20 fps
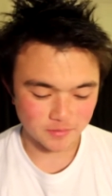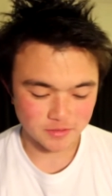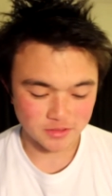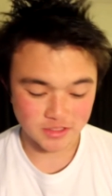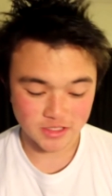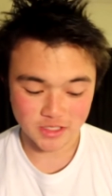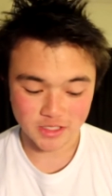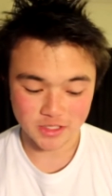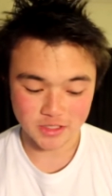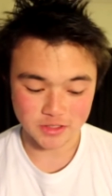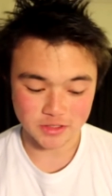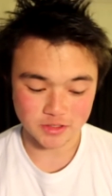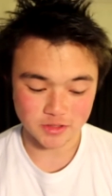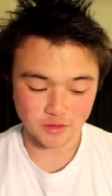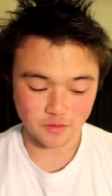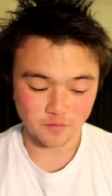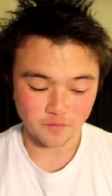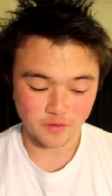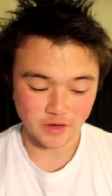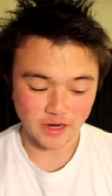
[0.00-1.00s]
Stickers
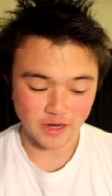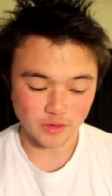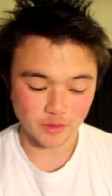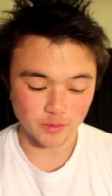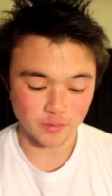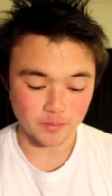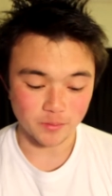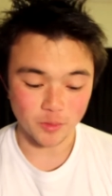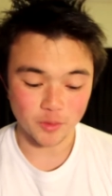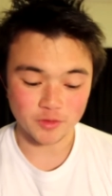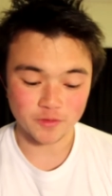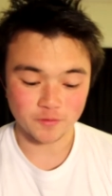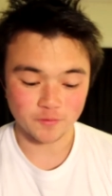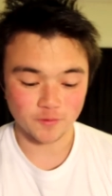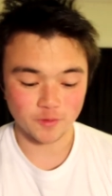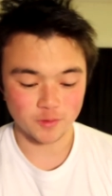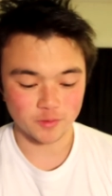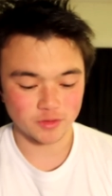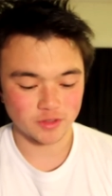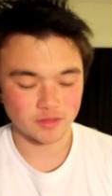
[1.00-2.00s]
you find on bought
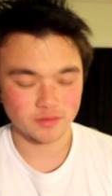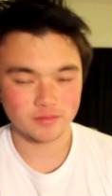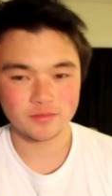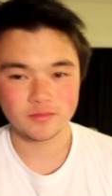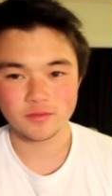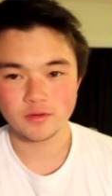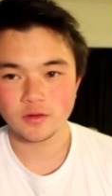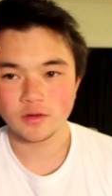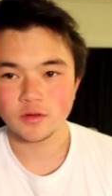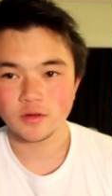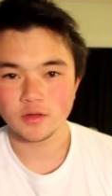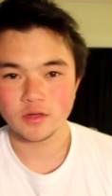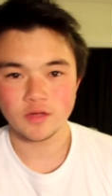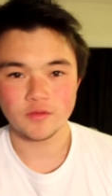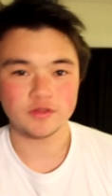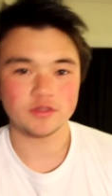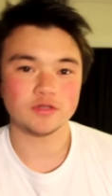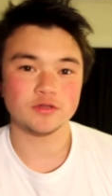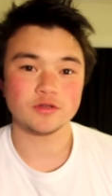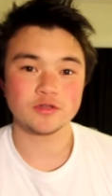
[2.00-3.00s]
fruit.
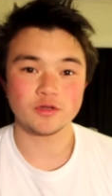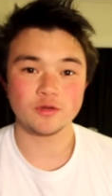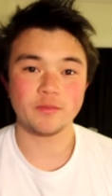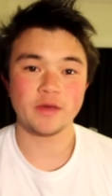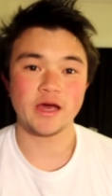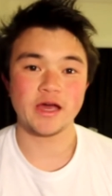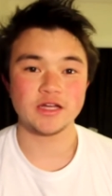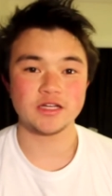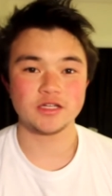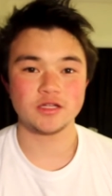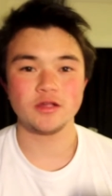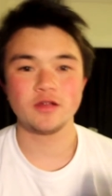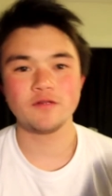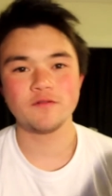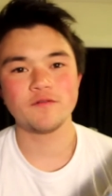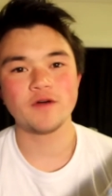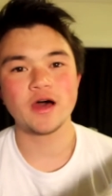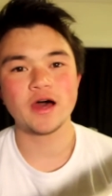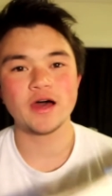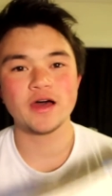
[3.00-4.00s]
And this is also page
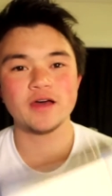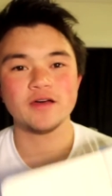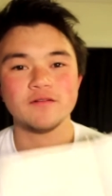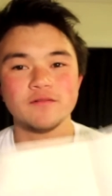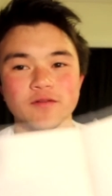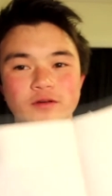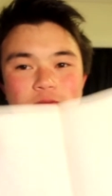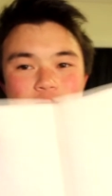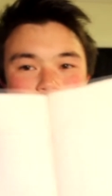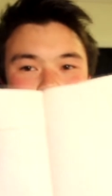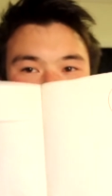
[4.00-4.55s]
35.